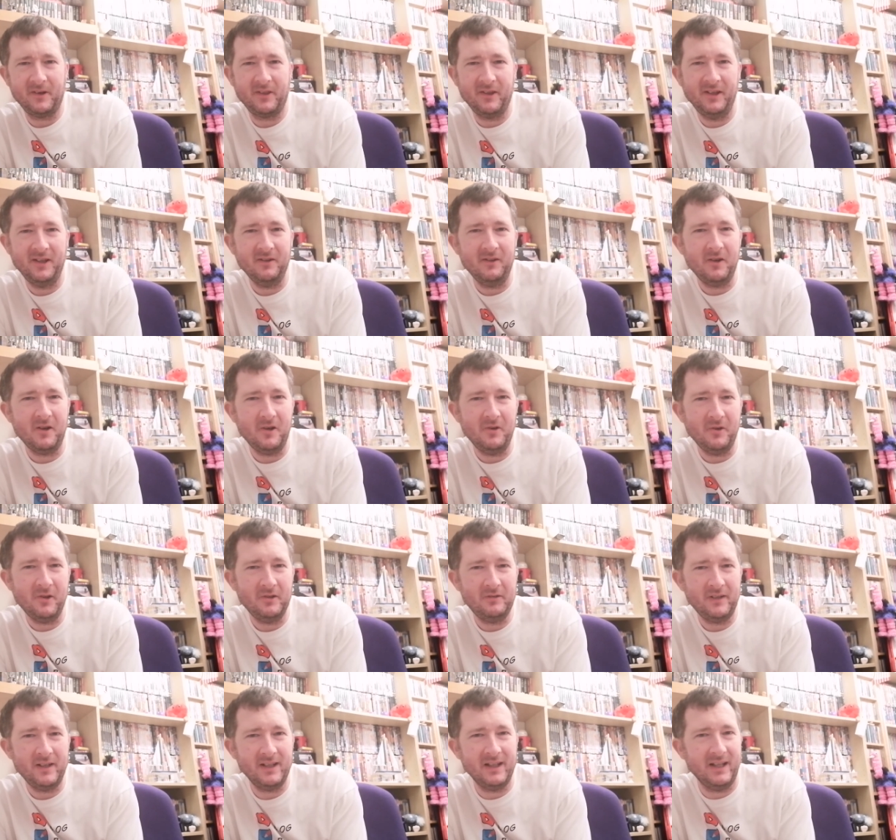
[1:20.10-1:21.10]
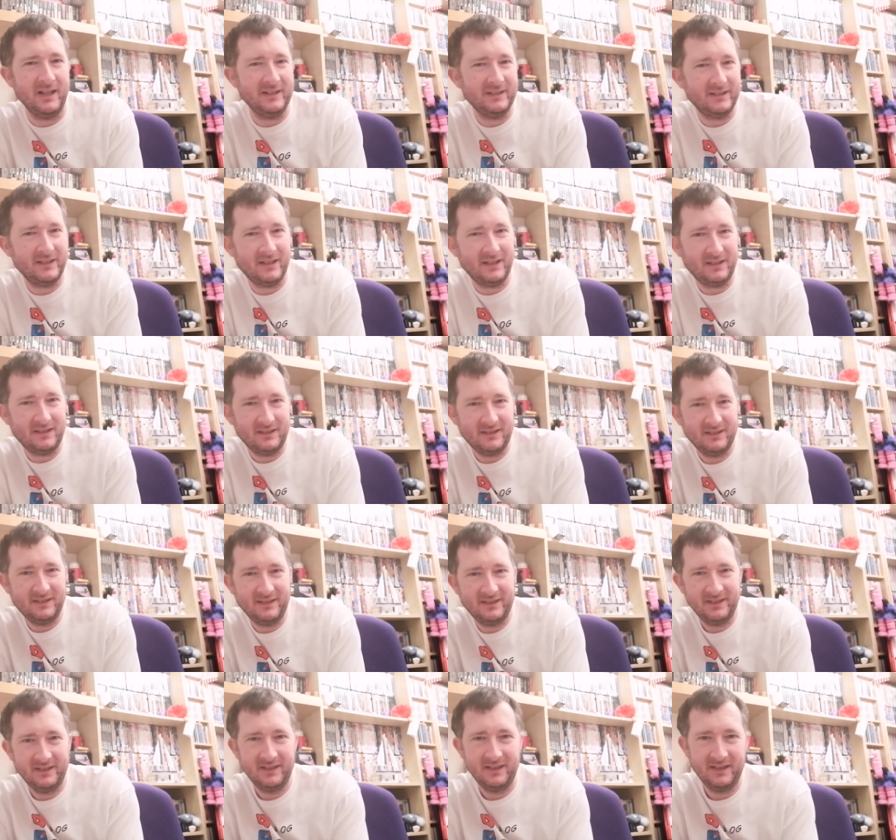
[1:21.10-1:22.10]
think I've got another Red Leicester.
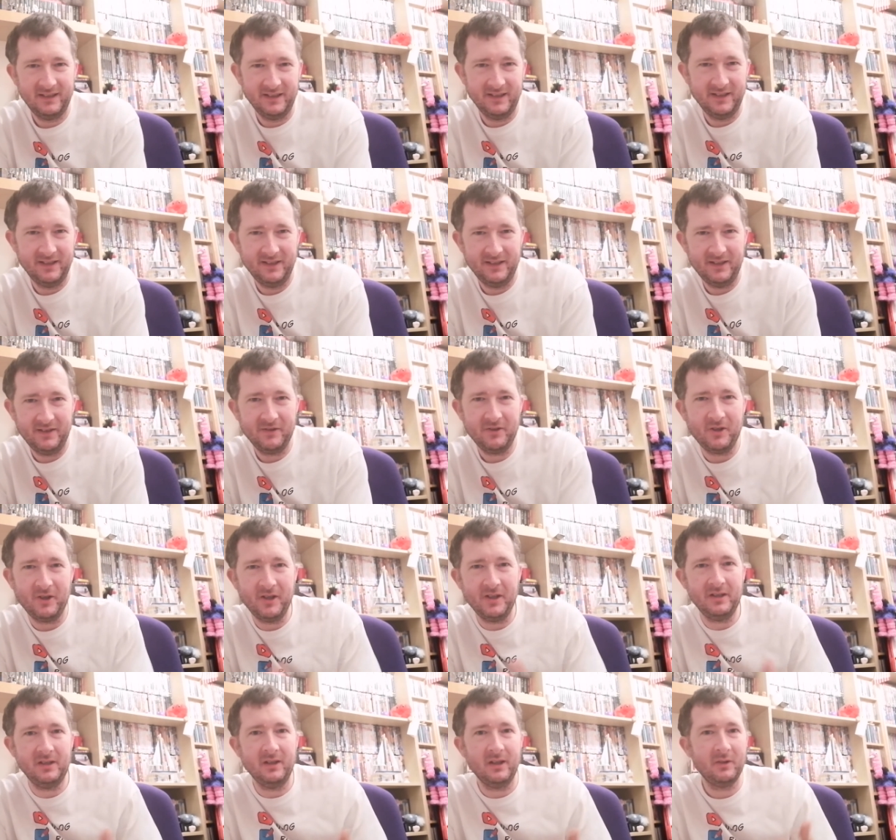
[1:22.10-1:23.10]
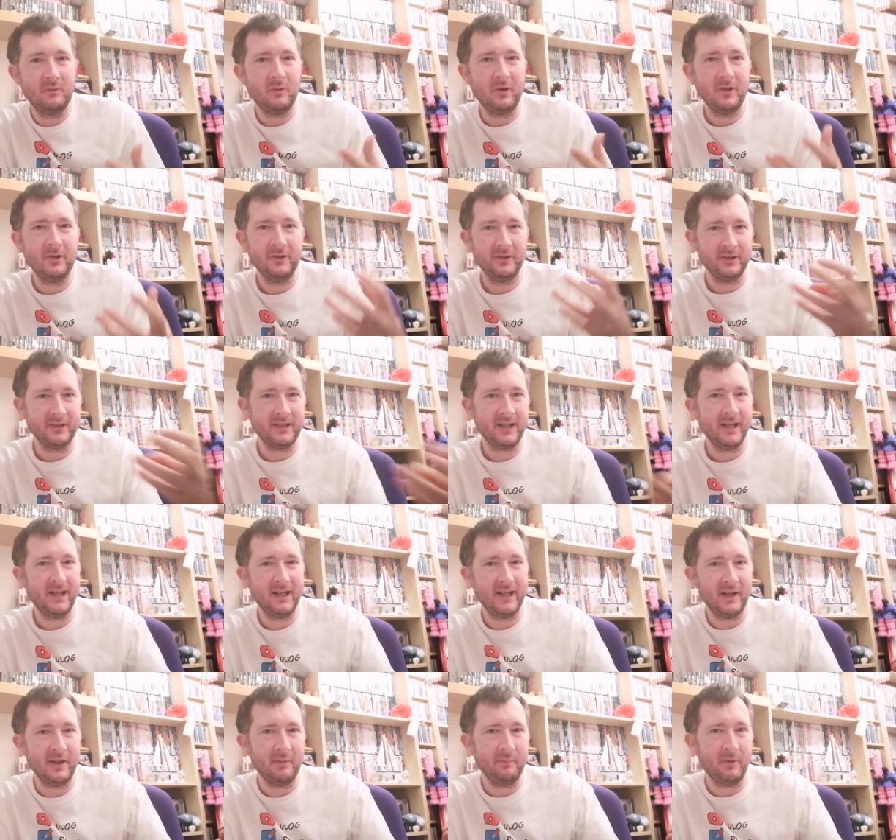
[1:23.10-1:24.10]
I kind of like what I do is I
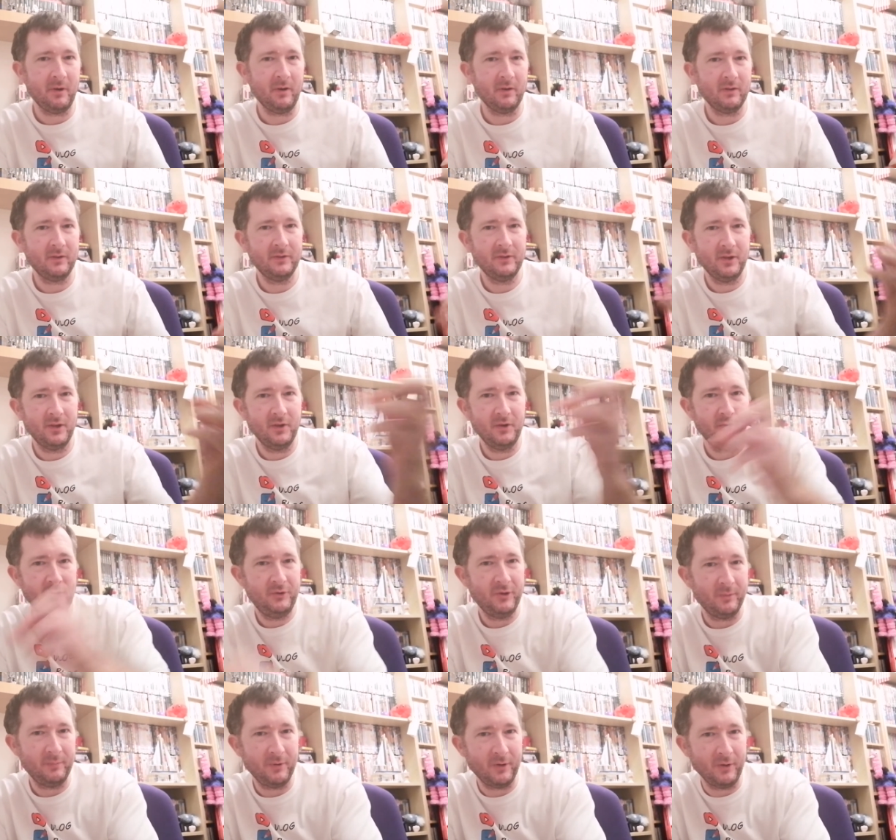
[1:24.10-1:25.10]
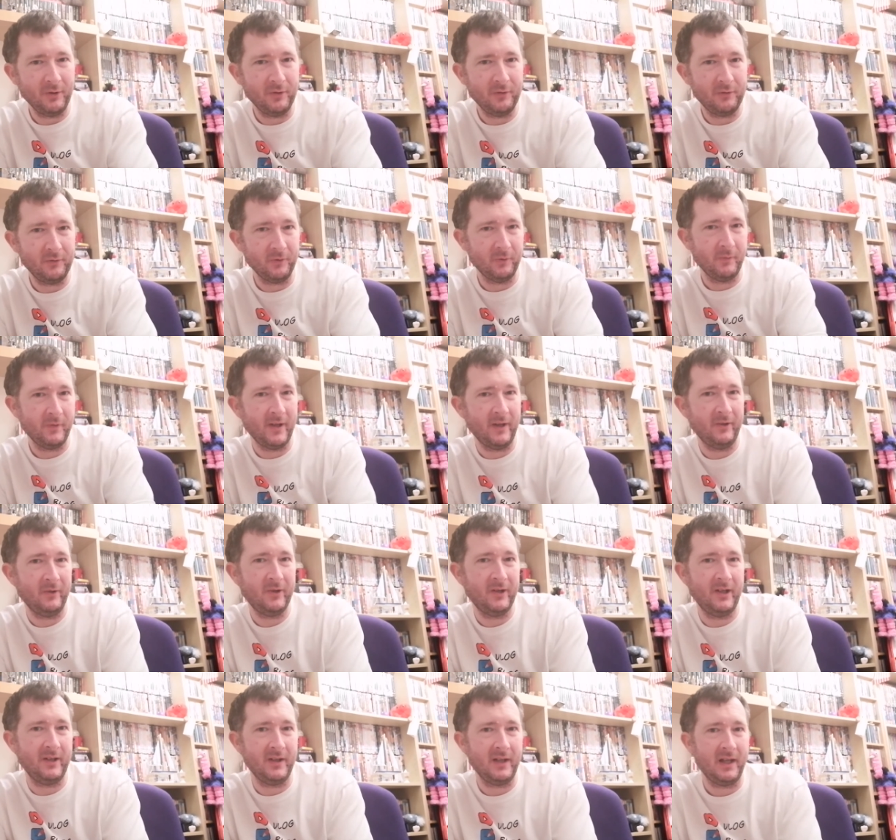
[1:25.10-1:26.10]
take it out the box, drop it on the floor without
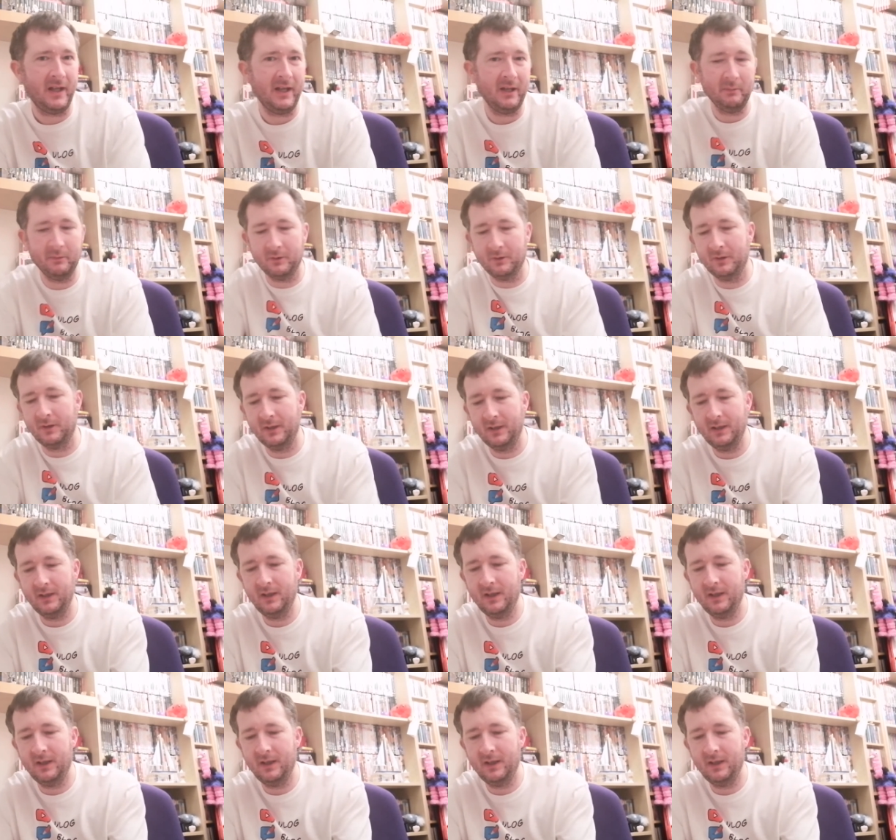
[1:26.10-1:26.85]
looking at the label.